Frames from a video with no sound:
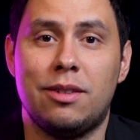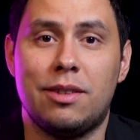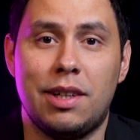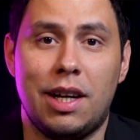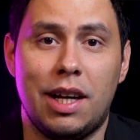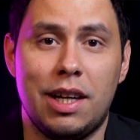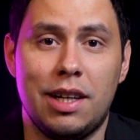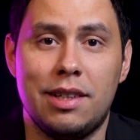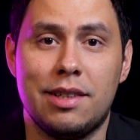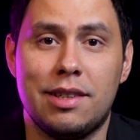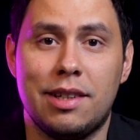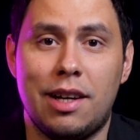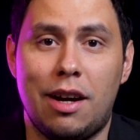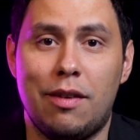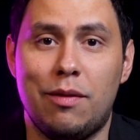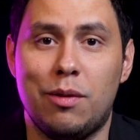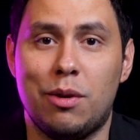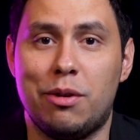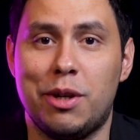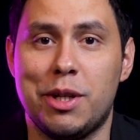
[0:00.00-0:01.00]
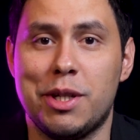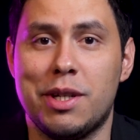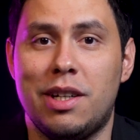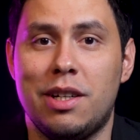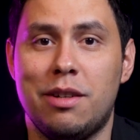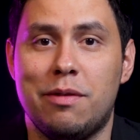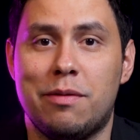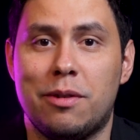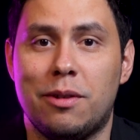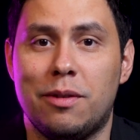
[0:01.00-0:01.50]
Gonzalez. I'm
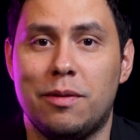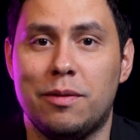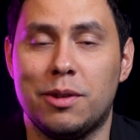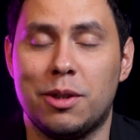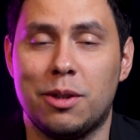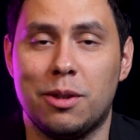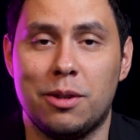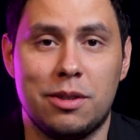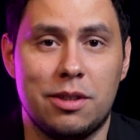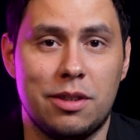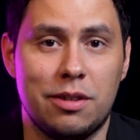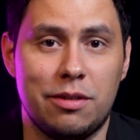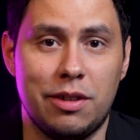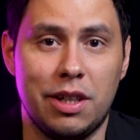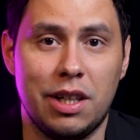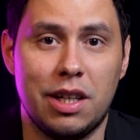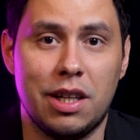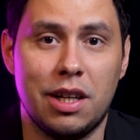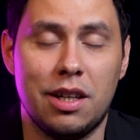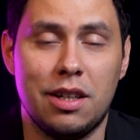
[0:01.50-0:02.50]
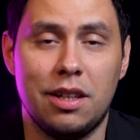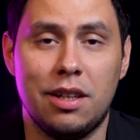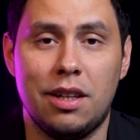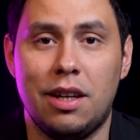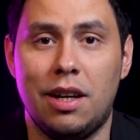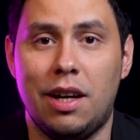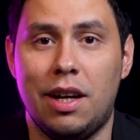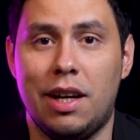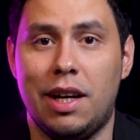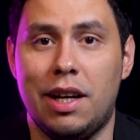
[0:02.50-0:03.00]
originally from Costa Rica
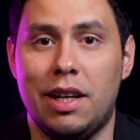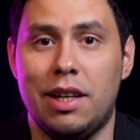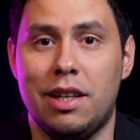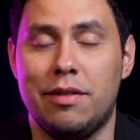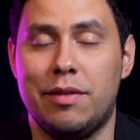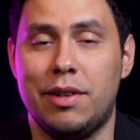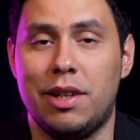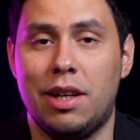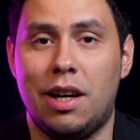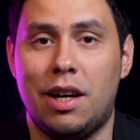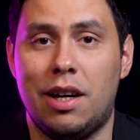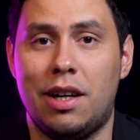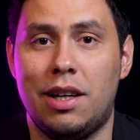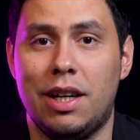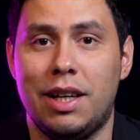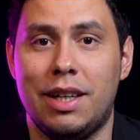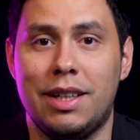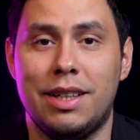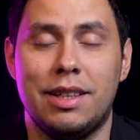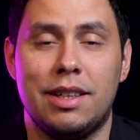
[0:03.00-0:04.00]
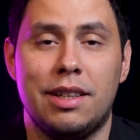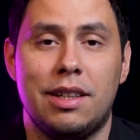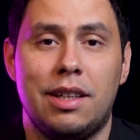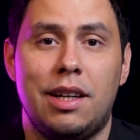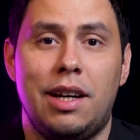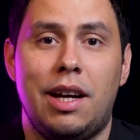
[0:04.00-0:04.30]
and I live in Ireland.